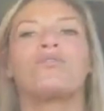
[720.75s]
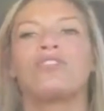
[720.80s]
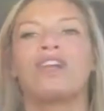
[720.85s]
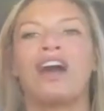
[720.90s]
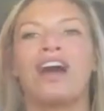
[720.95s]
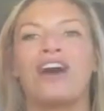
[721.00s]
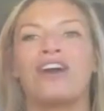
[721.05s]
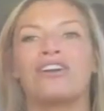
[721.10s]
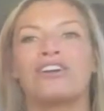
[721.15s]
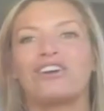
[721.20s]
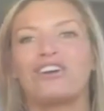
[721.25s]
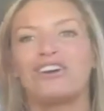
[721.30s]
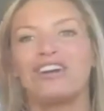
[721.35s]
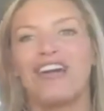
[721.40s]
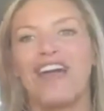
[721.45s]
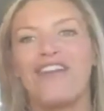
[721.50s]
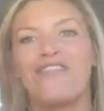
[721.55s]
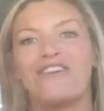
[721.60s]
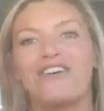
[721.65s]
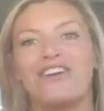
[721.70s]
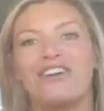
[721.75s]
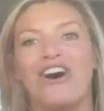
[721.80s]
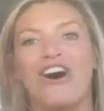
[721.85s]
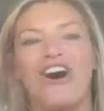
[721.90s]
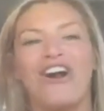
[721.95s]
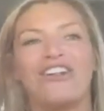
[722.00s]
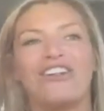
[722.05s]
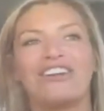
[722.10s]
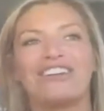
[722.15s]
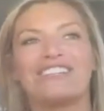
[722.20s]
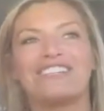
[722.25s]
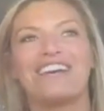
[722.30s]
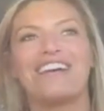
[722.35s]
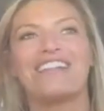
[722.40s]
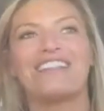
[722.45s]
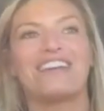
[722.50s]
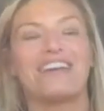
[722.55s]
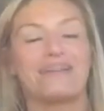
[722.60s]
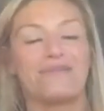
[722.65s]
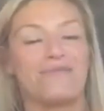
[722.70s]
flattered. And then all of a
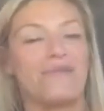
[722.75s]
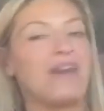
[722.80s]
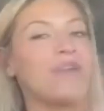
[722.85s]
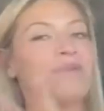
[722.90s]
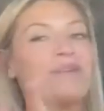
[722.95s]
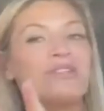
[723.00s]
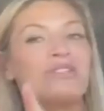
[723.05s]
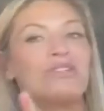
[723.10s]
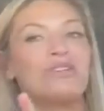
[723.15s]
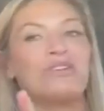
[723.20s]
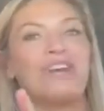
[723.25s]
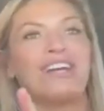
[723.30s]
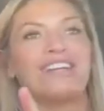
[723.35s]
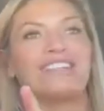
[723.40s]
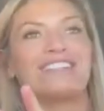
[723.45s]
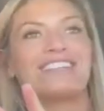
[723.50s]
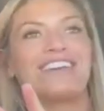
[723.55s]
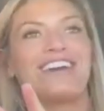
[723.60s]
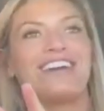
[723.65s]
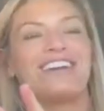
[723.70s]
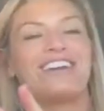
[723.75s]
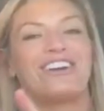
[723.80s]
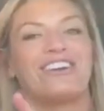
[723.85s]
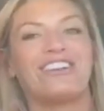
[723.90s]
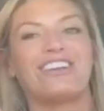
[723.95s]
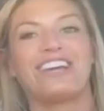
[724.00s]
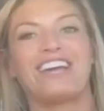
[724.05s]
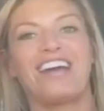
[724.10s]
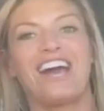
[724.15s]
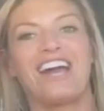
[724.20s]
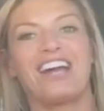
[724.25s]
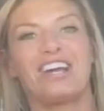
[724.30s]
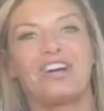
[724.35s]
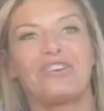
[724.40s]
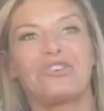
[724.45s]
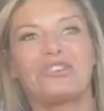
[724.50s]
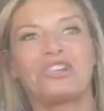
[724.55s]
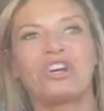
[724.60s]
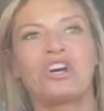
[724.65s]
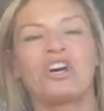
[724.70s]
sudden, like maybe 2 days later, the guy
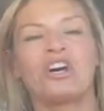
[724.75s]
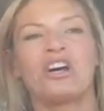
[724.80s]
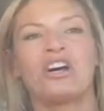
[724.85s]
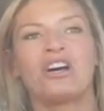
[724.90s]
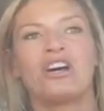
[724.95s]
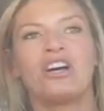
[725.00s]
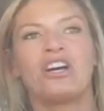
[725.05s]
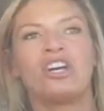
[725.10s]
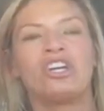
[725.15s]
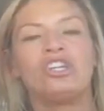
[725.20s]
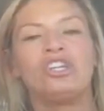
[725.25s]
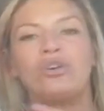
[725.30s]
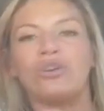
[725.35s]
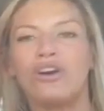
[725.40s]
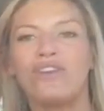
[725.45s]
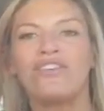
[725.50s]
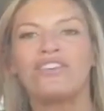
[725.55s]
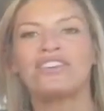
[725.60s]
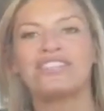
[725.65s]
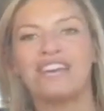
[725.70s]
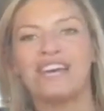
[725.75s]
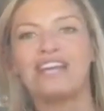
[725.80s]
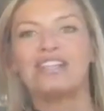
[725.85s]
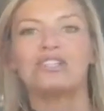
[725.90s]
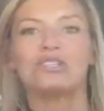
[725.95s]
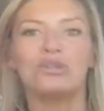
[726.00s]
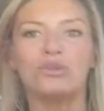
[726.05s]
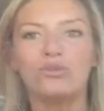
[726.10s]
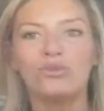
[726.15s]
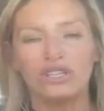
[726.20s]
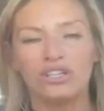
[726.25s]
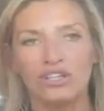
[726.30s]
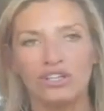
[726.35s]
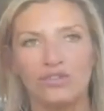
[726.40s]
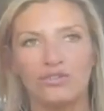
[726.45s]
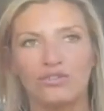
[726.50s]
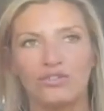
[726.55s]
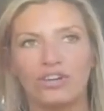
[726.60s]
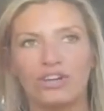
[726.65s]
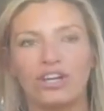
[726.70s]
goes, you have a tattoo on
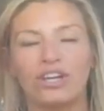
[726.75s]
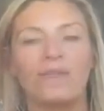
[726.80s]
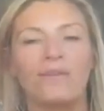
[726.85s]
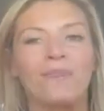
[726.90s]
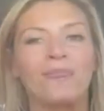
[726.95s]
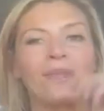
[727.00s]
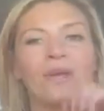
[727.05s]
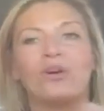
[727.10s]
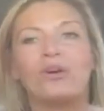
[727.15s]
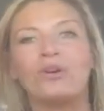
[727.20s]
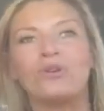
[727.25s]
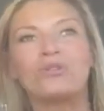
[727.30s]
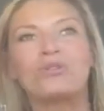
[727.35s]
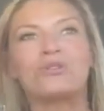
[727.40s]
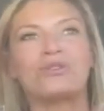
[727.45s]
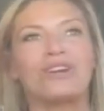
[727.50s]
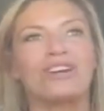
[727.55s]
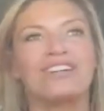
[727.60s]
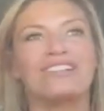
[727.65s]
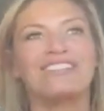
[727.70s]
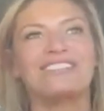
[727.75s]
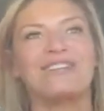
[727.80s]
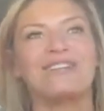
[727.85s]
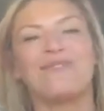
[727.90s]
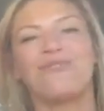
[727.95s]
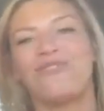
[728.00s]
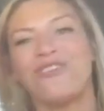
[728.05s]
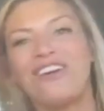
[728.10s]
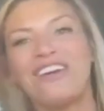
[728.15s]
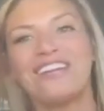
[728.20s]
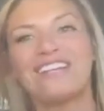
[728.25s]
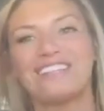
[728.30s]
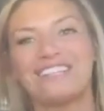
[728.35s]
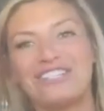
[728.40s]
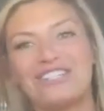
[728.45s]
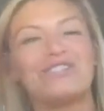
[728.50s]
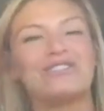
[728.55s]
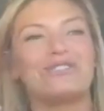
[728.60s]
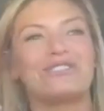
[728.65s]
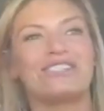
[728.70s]
your foot. Whose crusty
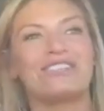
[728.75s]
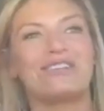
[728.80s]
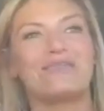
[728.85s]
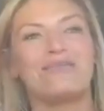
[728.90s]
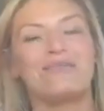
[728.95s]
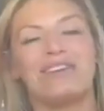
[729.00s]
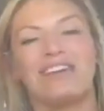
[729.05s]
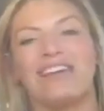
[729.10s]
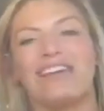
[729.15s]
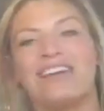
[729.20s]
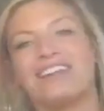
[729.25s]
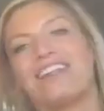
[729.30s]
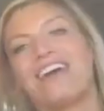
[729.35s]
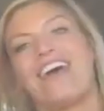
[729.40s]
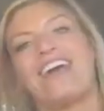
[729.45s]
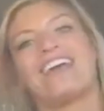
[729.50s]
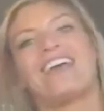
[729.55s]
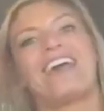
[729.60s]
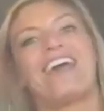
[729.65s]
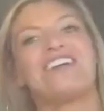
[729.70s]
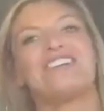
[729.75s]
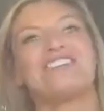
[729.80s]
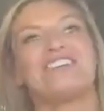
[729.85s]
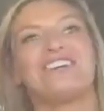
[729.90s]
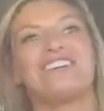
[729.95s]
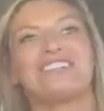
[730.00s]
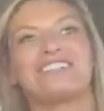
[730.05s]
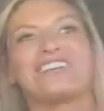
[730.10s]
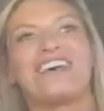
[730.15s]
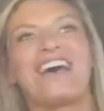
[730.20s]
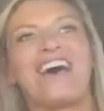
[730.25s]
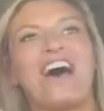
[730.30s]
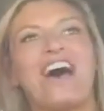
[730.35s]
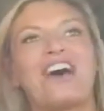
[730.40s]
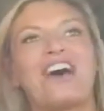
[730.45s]
did you send me? Like, and just,